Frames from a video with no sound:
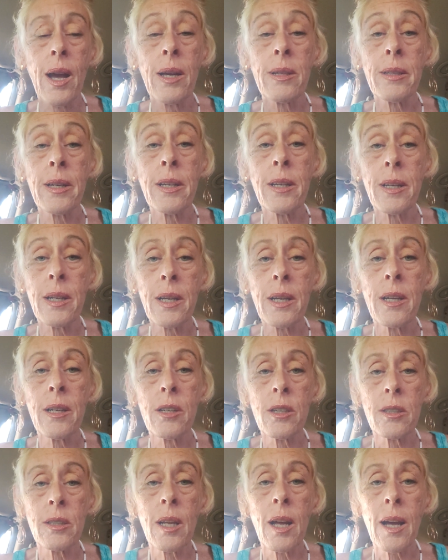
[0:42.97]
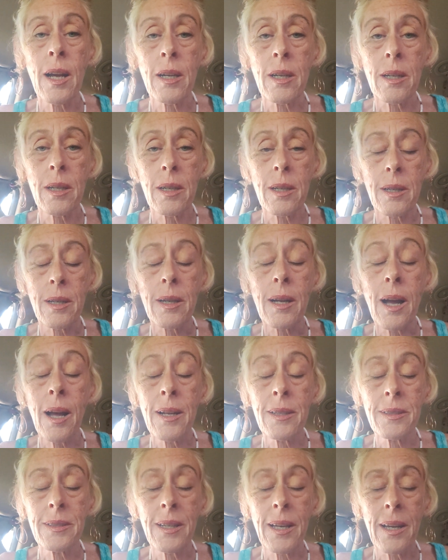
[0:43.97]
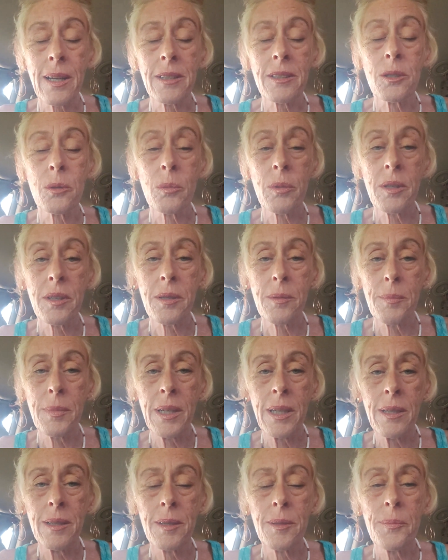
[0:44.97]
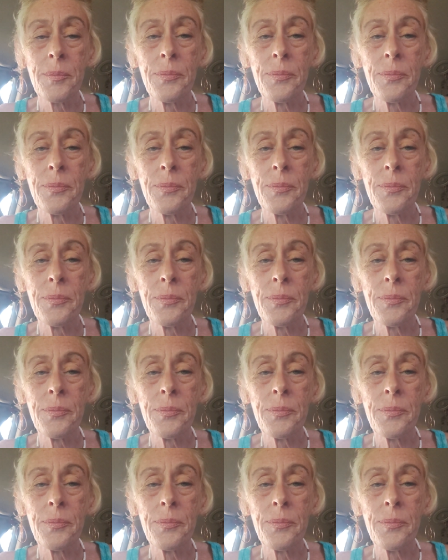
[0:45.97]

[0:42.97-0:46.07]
I'd like you to get in contact with me.